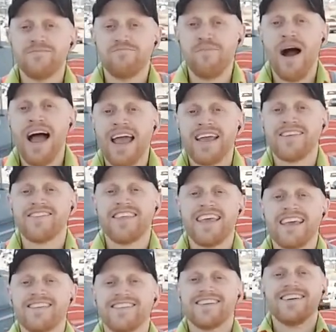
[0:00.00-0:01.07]
buying
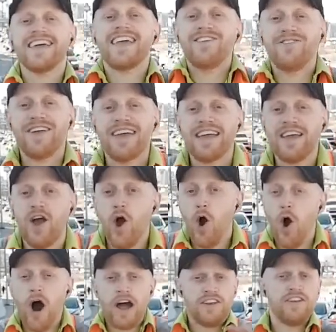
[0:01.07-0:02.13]
things and leaving
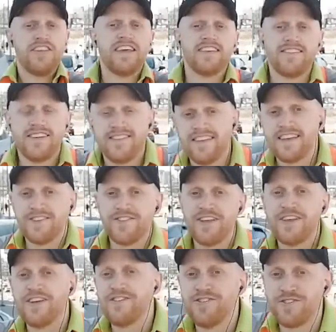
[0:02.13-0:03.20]
onto the existing
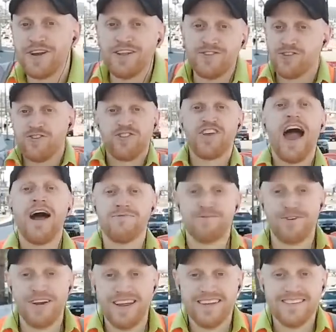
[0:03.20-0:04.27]
city streets
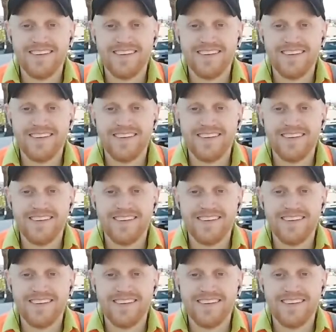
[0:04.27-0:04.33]
scot-free.